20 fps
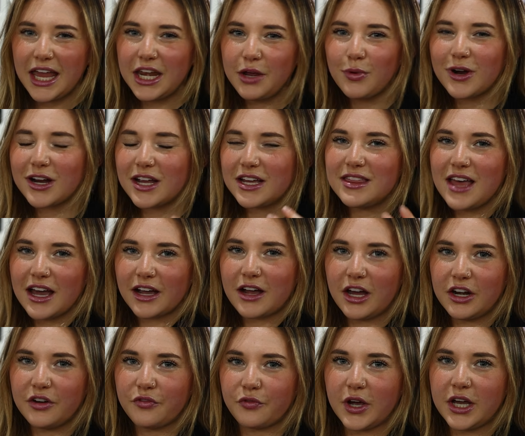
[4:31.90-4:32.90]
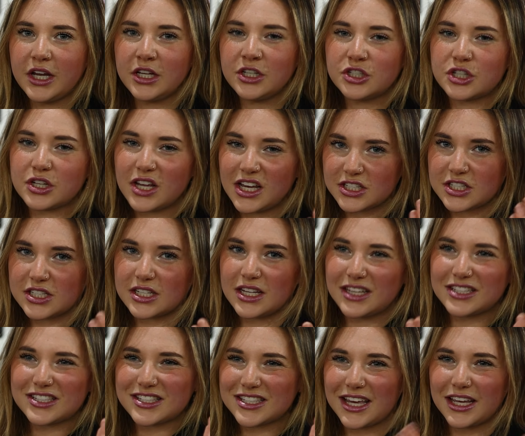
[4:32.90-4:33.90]
anywhere in that kind of range,
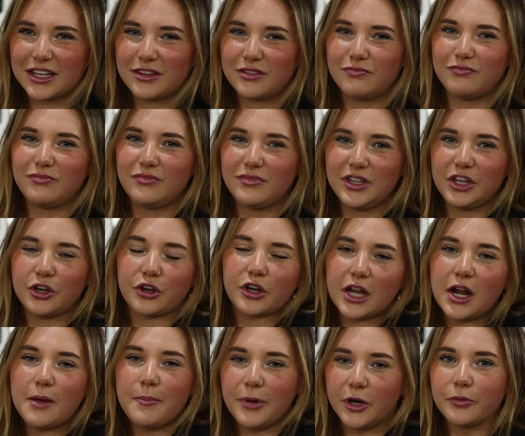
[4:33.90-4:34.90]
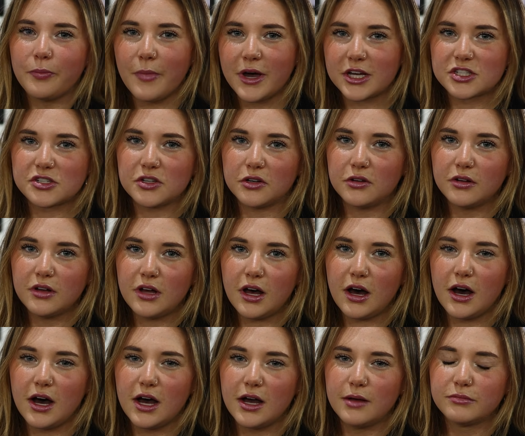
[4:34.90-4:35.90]
it's like you're going to build muscle.
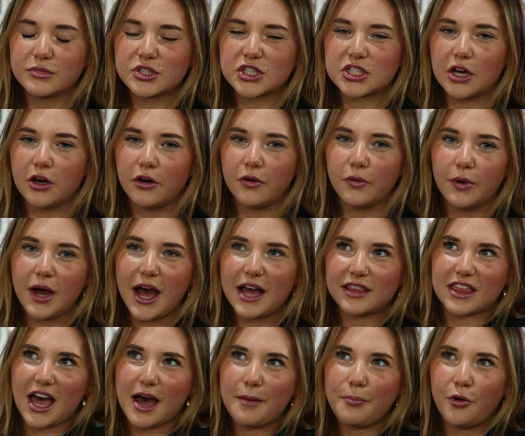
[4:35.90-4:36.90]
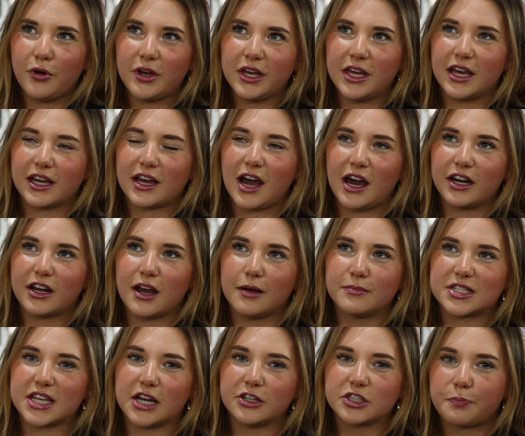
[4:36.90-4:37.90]
So at that point, it kind of
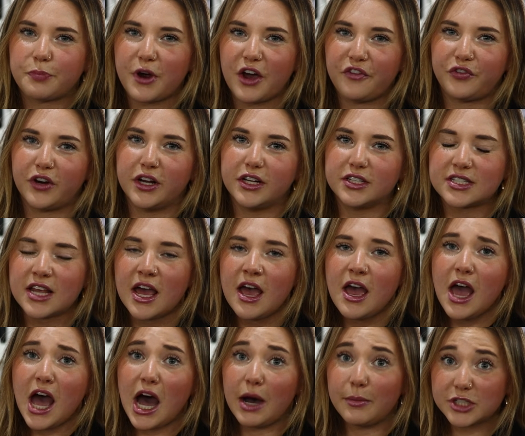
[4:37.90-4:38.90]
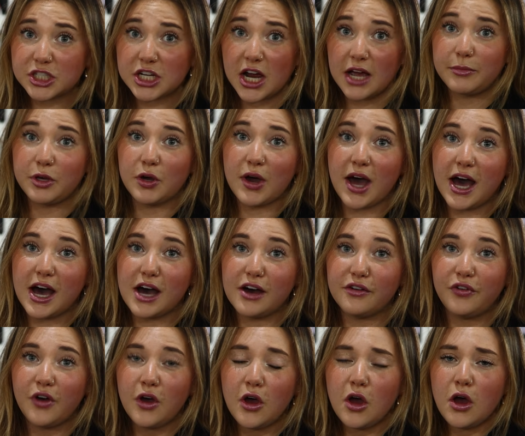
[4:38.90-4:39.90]
comes down to preference, how much time you
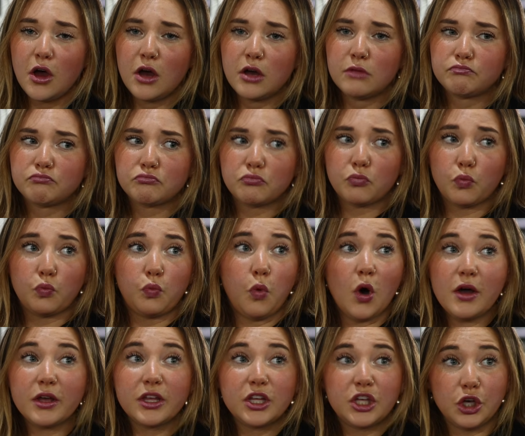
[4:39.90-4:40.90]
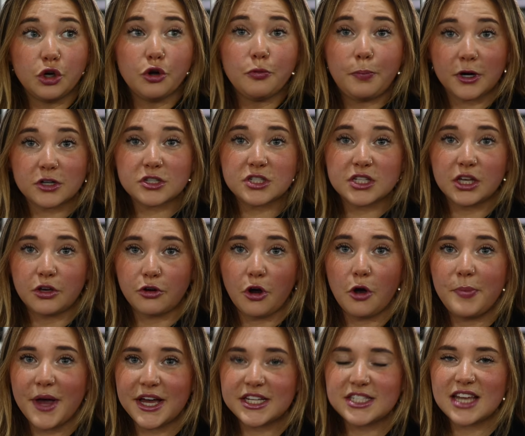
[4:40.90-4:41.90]
have, what you personally
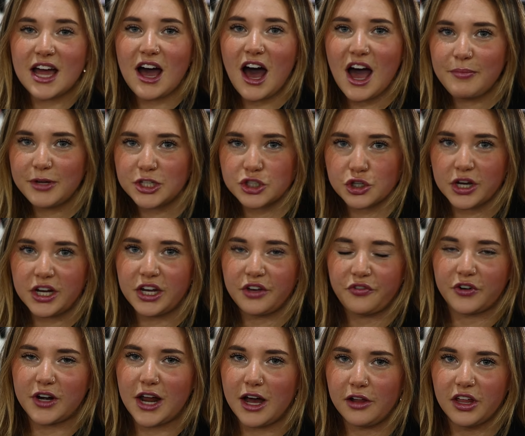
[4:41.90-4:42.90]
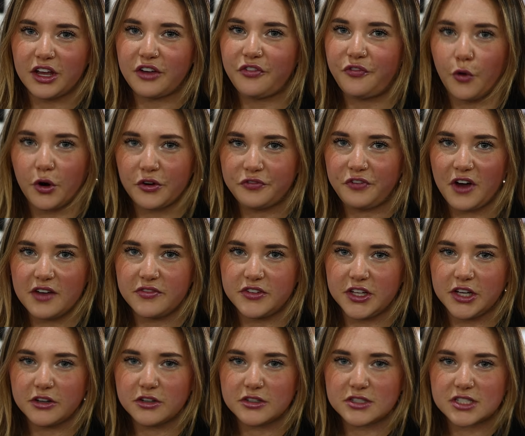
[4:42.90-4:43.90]
grow best at. I've been training for now like 4 or
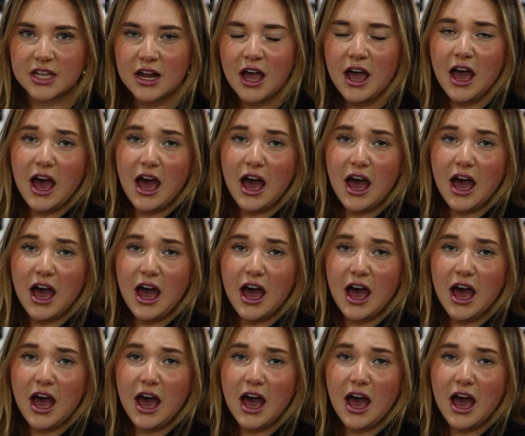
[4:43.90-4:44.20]
5 years.